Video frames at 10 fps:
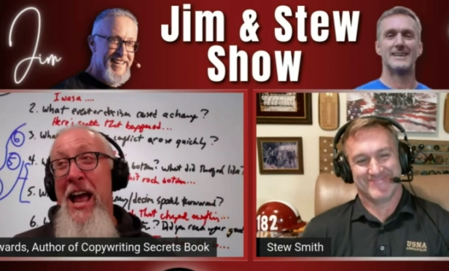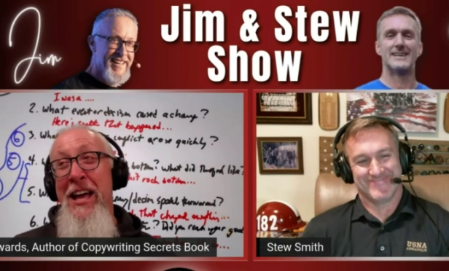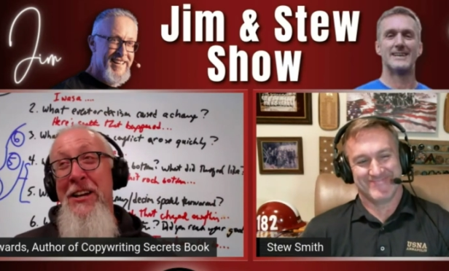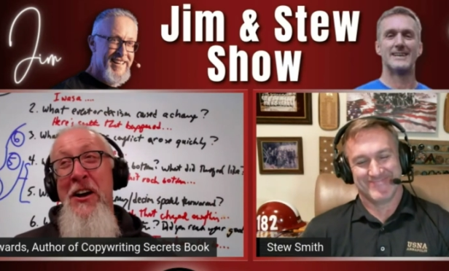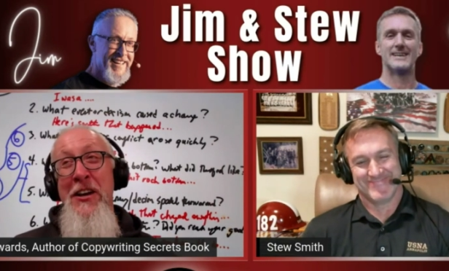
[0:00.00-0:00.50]

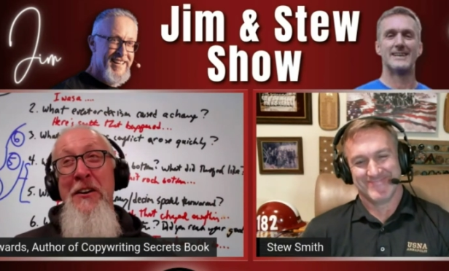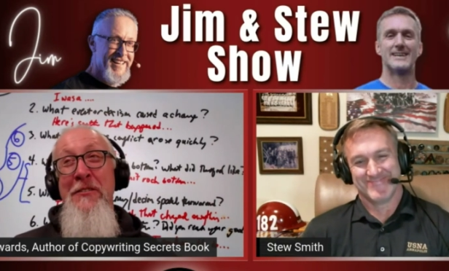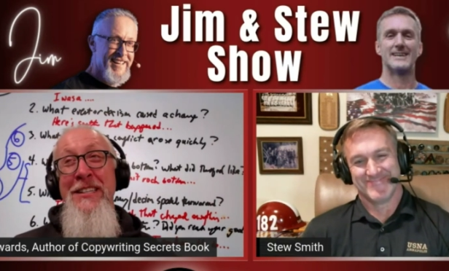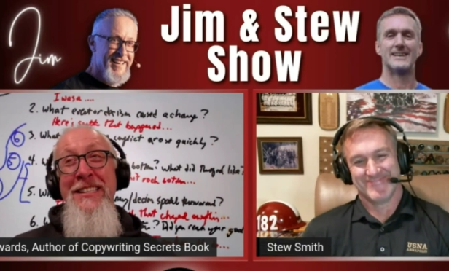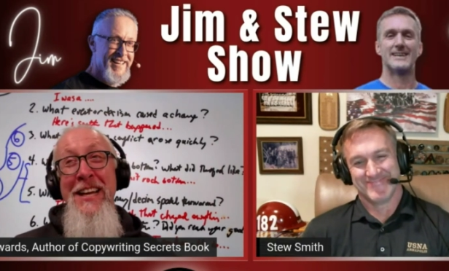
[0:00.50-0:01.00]
Speaker 1: head on
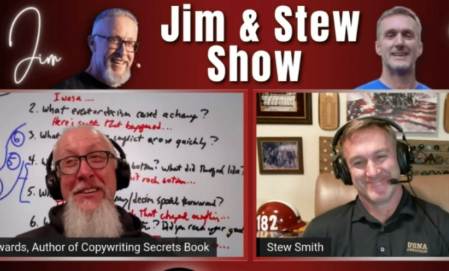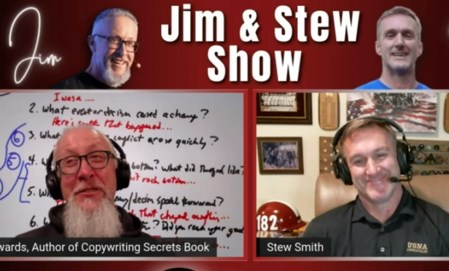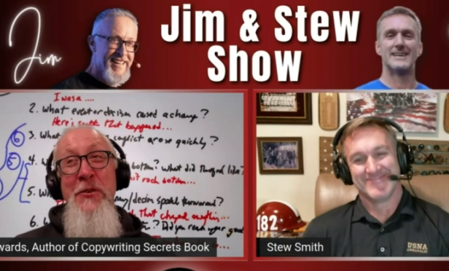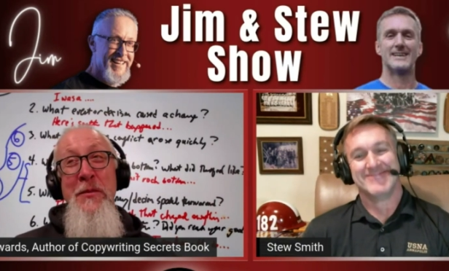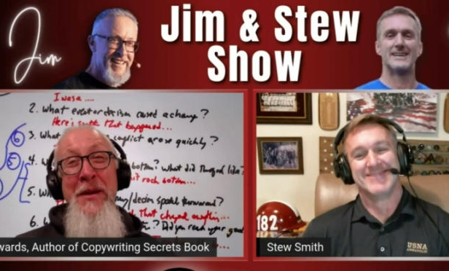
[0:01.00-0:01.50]
over to
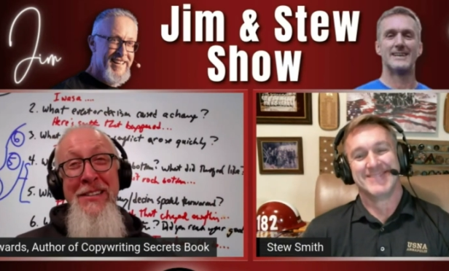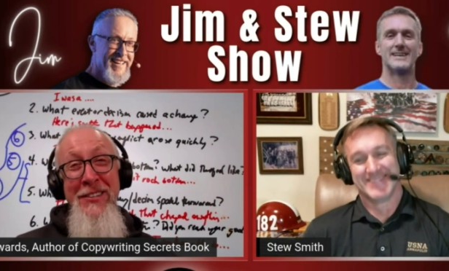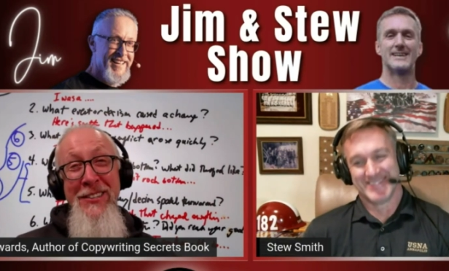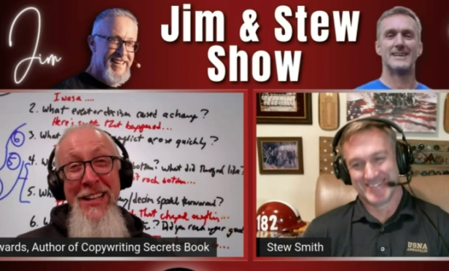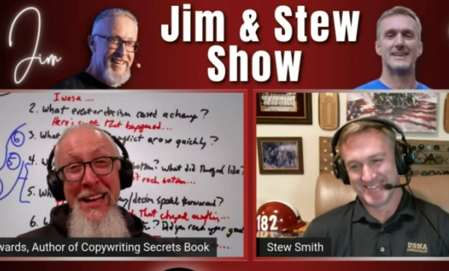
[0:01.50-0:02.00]

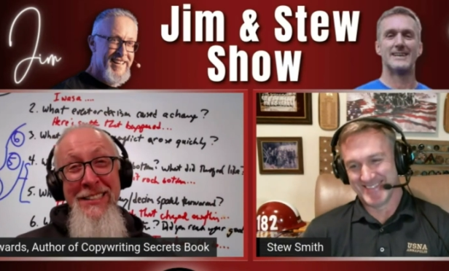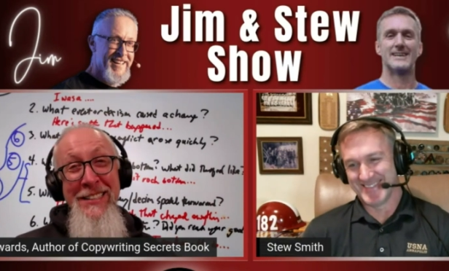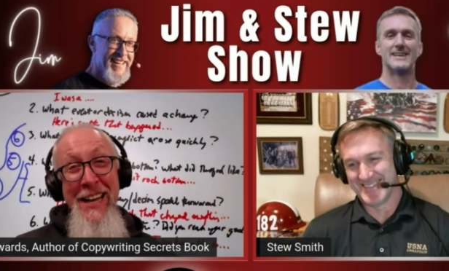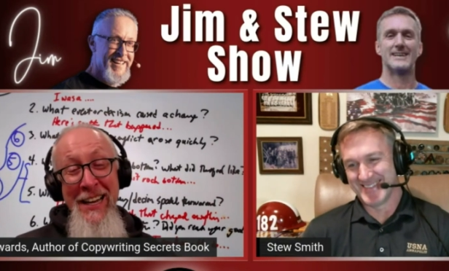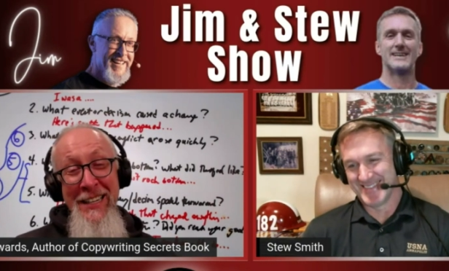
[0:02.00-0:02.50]

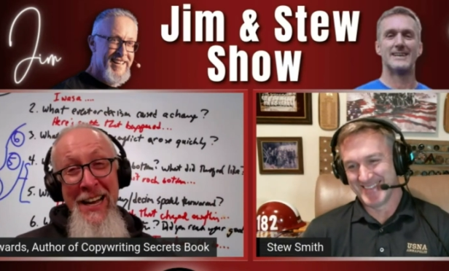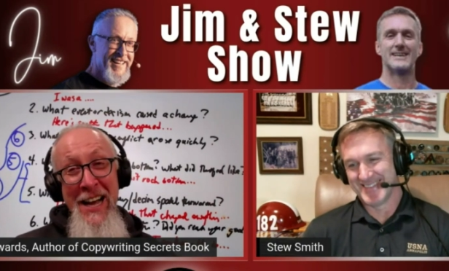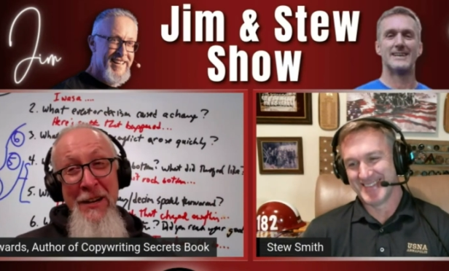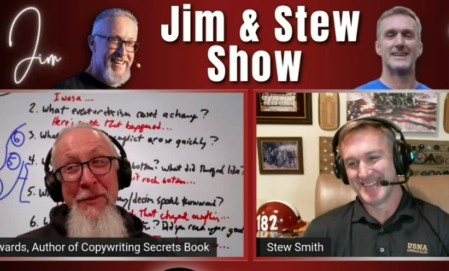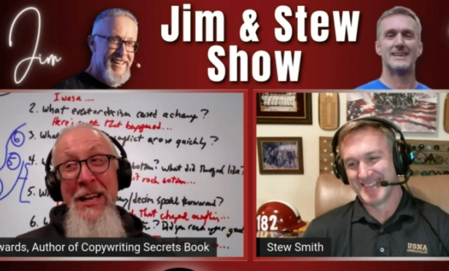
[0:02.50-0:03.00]

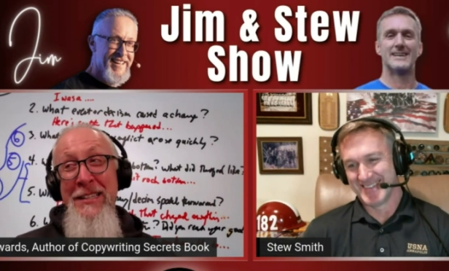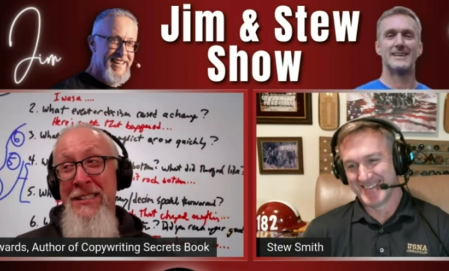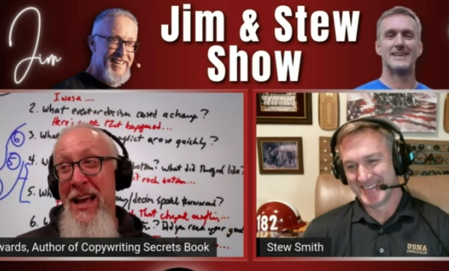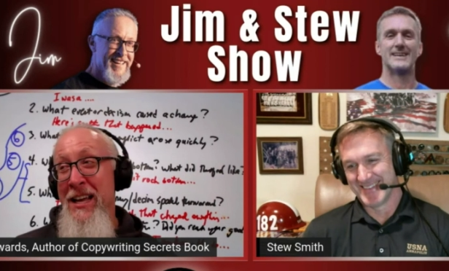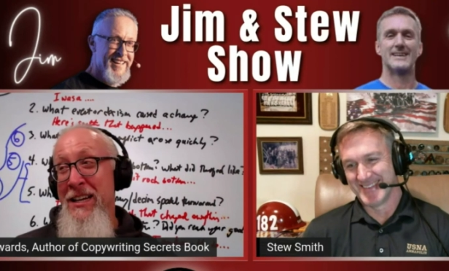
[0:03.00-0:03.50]
SalesStoryMasterclass.com and
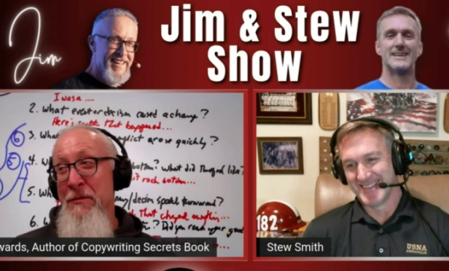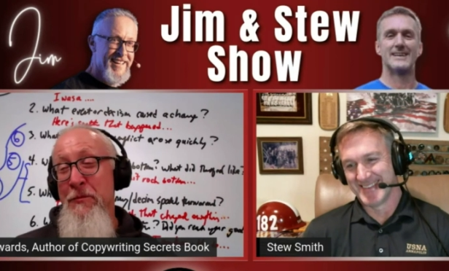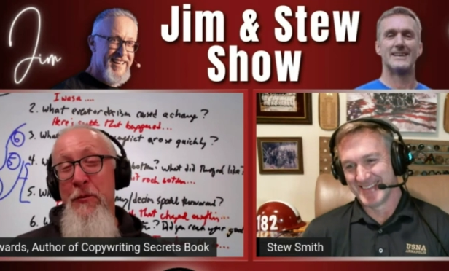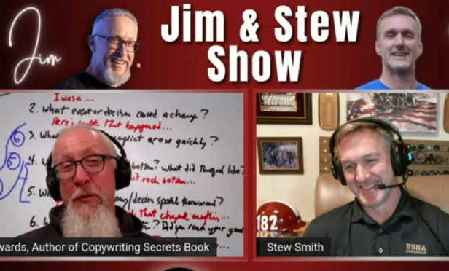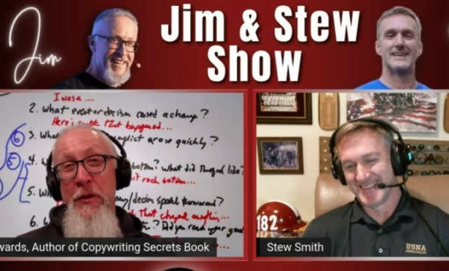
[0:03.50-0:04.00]
sign
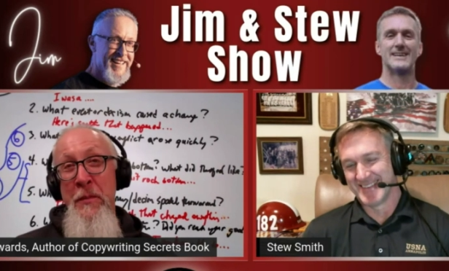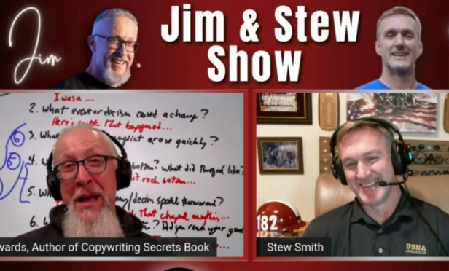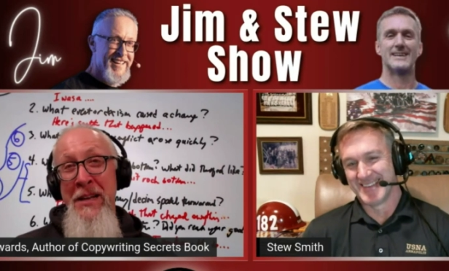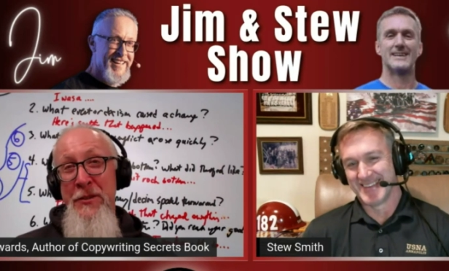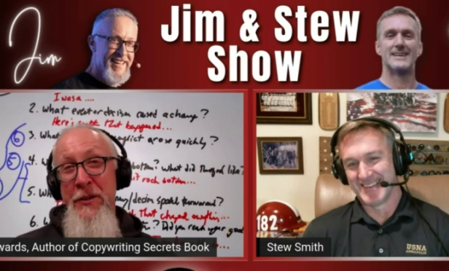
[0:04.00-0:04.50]
up for the
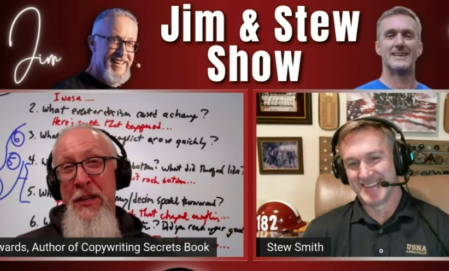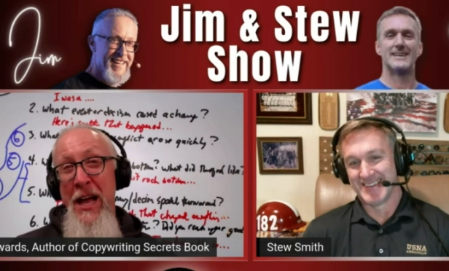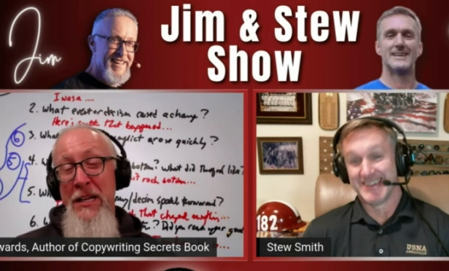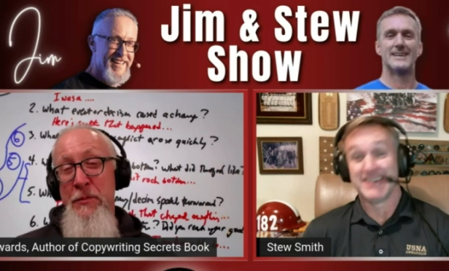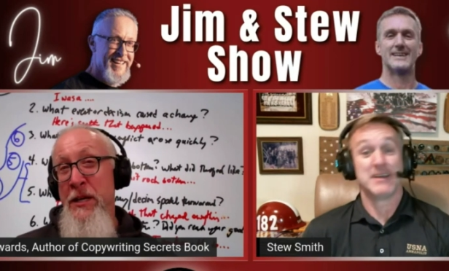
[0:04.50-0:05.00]

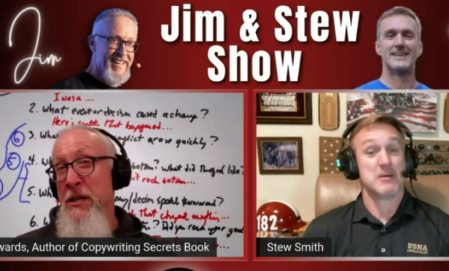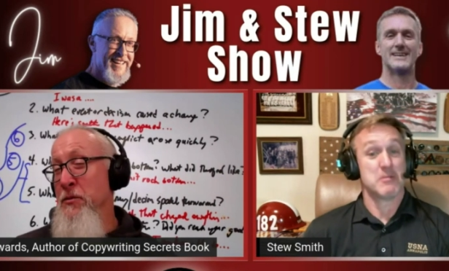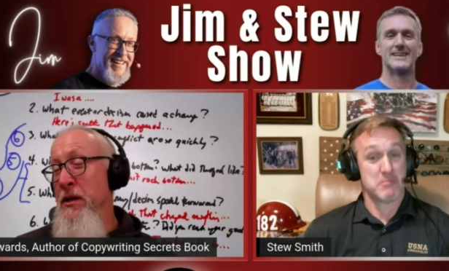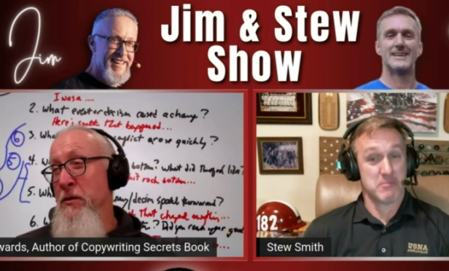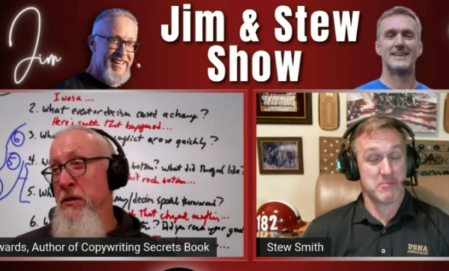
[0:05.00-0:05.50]
masterclass,
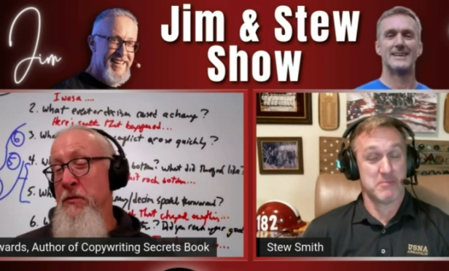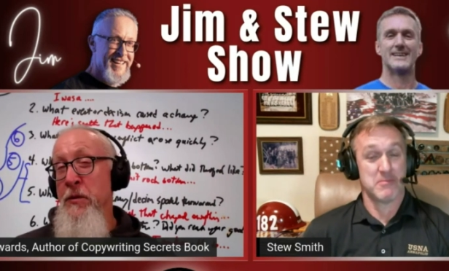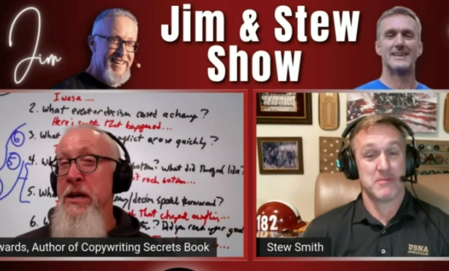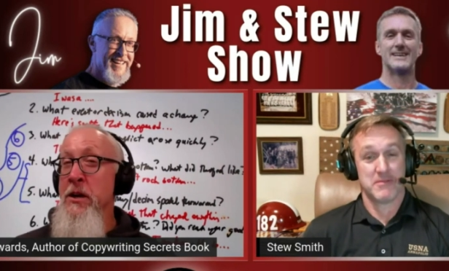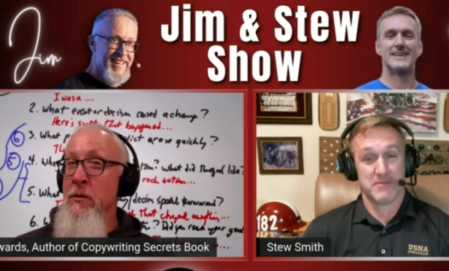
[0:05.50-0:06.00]
because whether it's
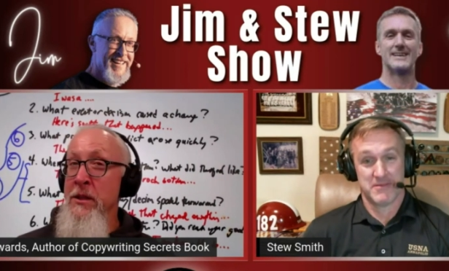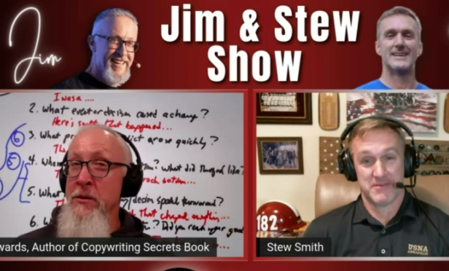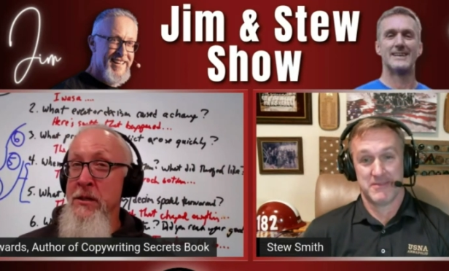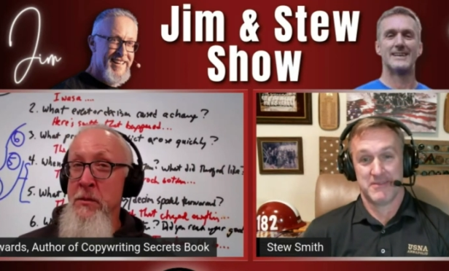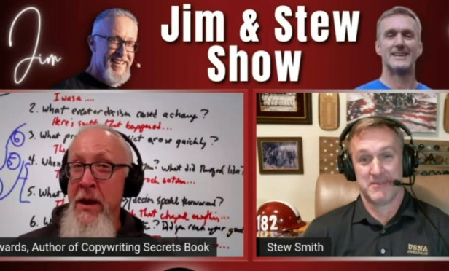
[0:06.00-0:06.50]
free or
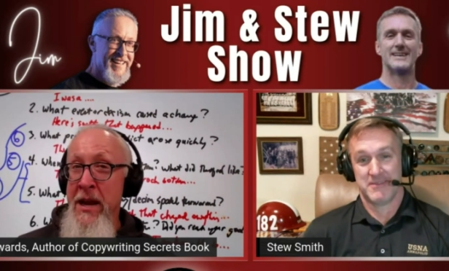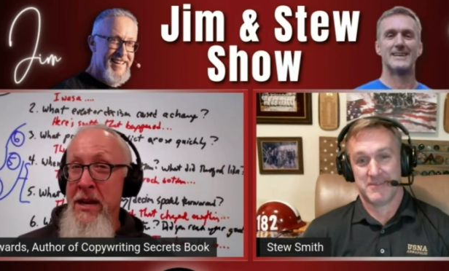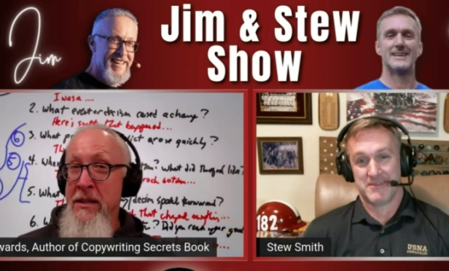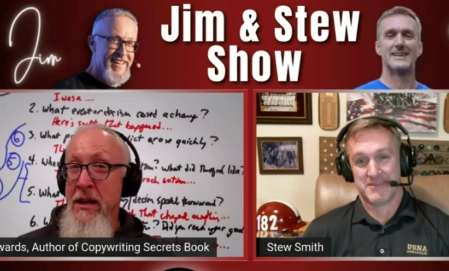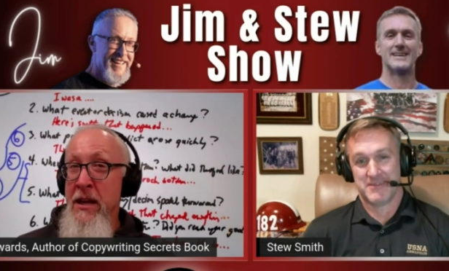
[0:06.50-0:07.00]
whether it's
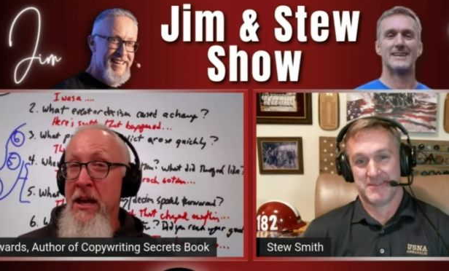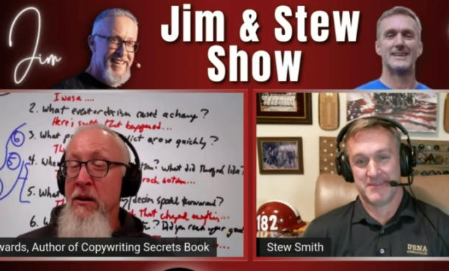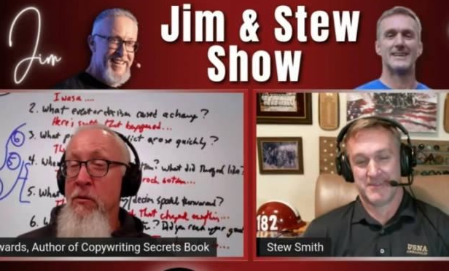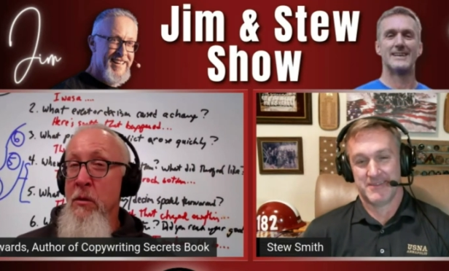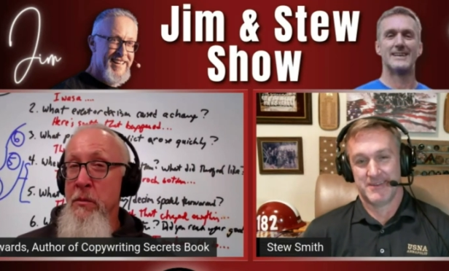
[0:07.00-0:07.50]
paid,
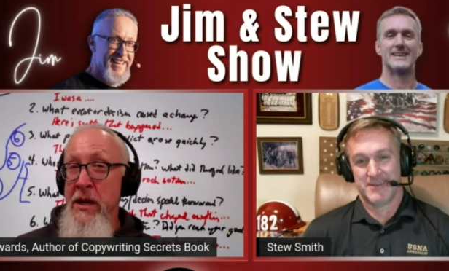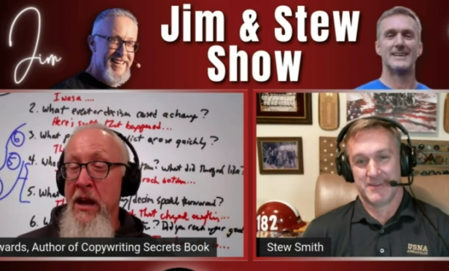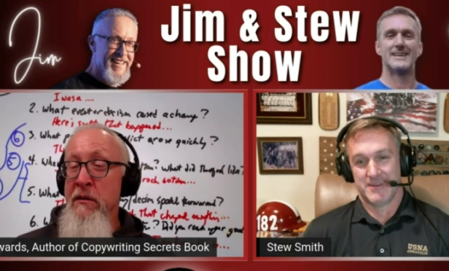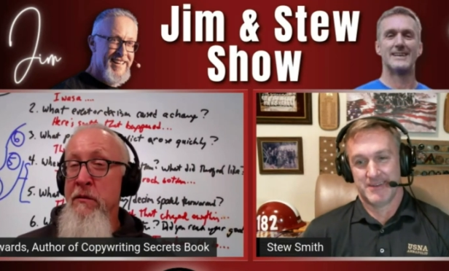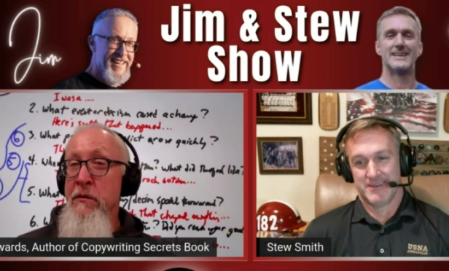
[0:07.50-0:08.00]
will be a